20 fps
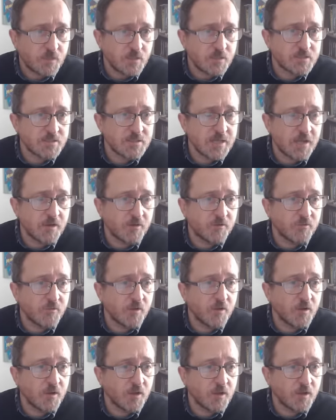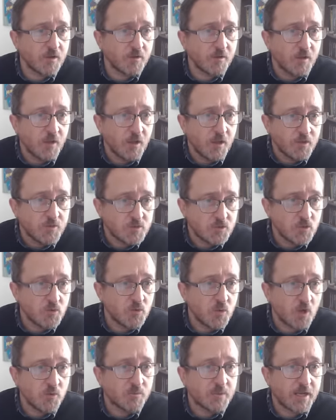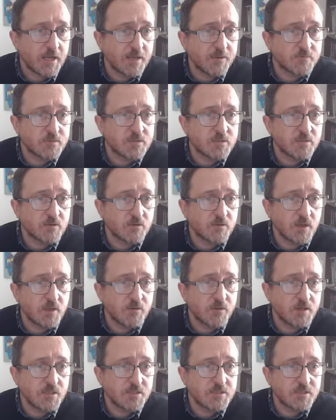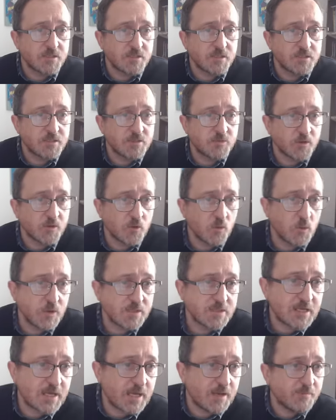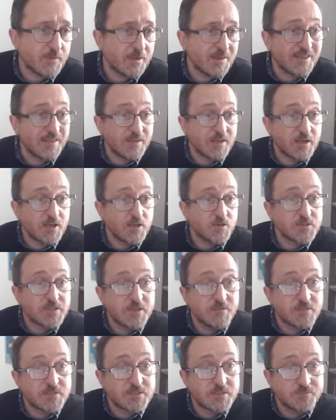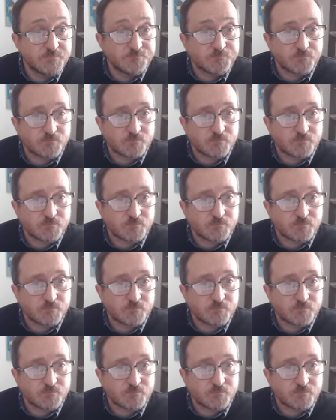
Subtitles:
set of two home games, 30-31. They've got West Ham, and then they host Everton.